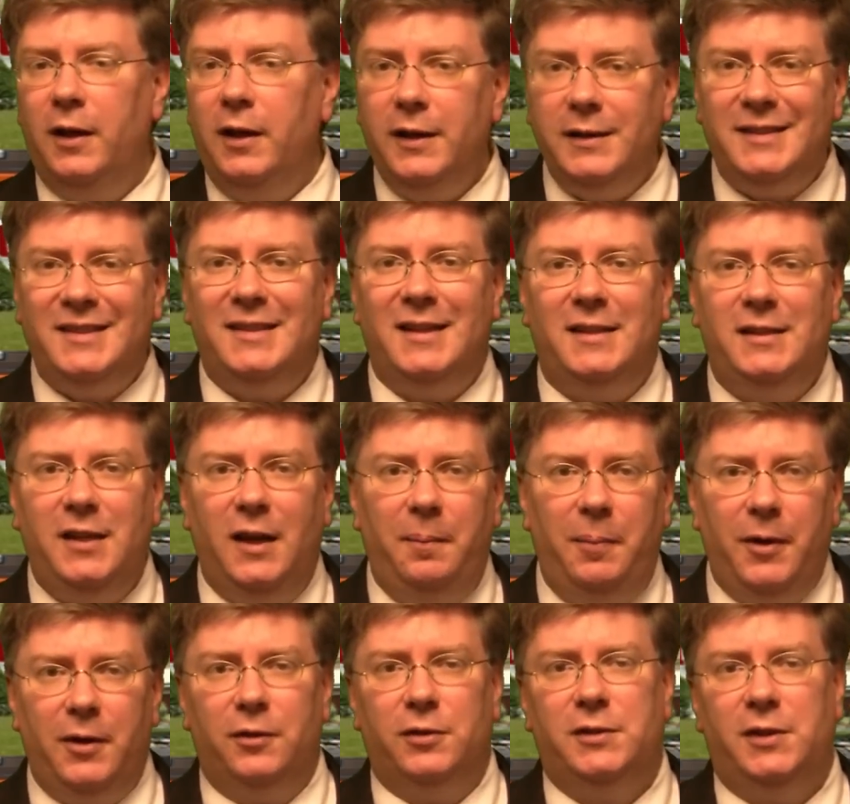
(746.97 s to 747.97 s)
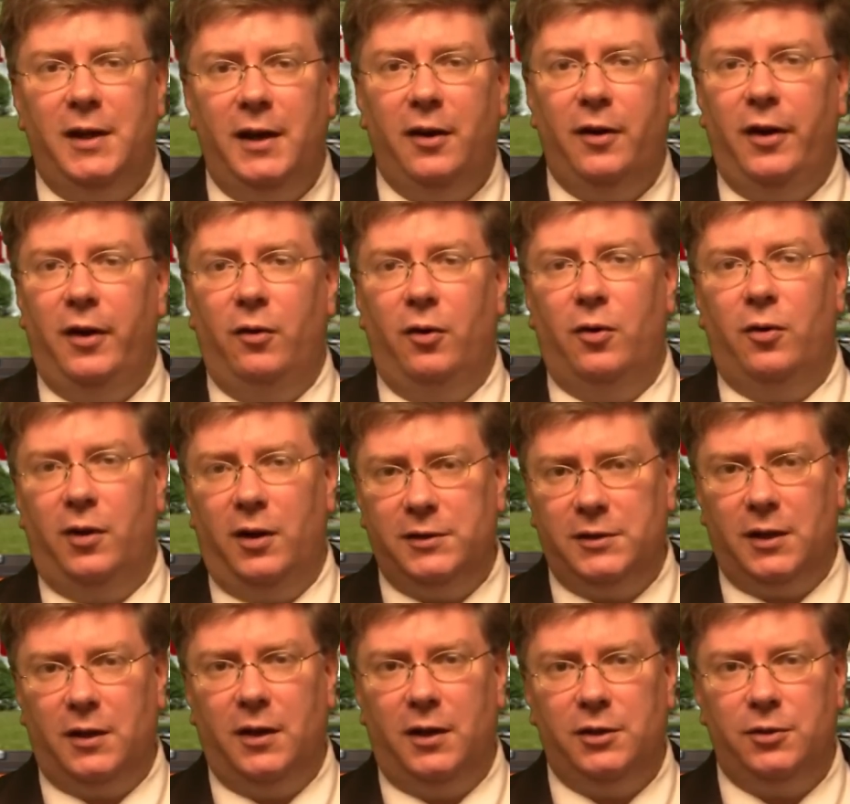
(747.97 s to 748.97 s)
This is a typical scenario across
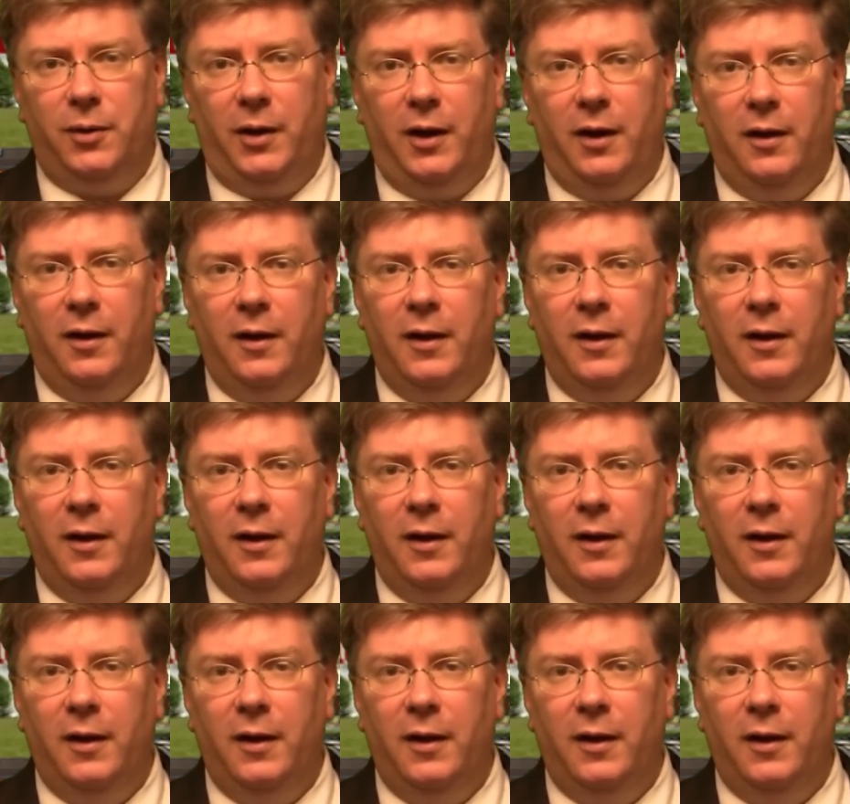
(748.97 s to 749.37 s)
the country.